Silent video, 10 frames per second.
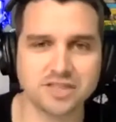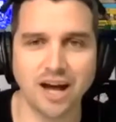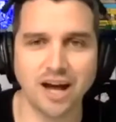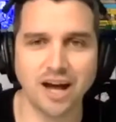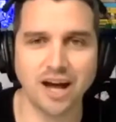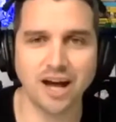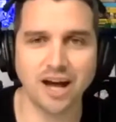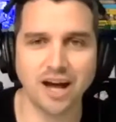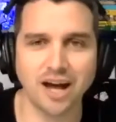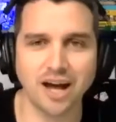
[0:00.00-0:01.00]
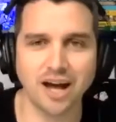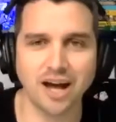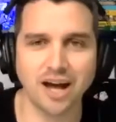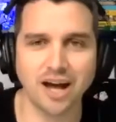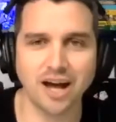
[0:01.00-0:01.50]
I mean, it
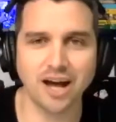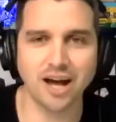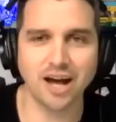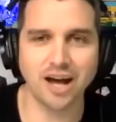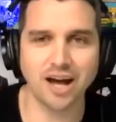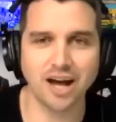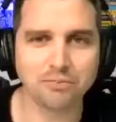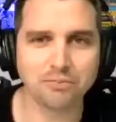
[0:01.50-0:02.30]
goes so much